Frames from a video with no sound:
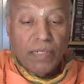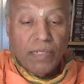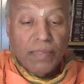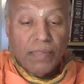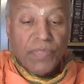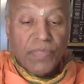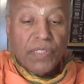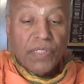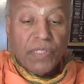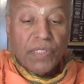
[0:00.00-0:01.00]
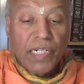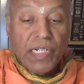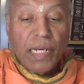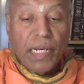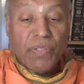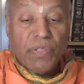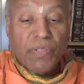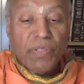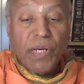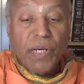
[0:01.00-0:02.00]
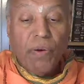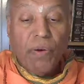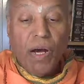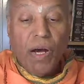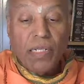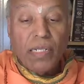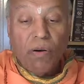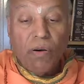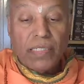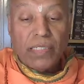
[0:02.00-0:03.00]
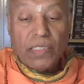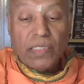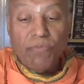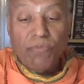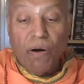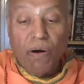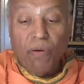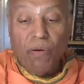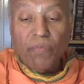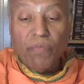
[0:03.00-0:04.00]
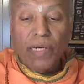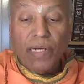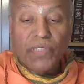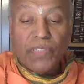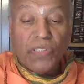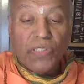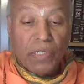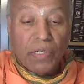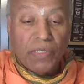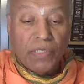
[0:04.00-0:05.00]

These three types of ego are the origins of all the five sense organs,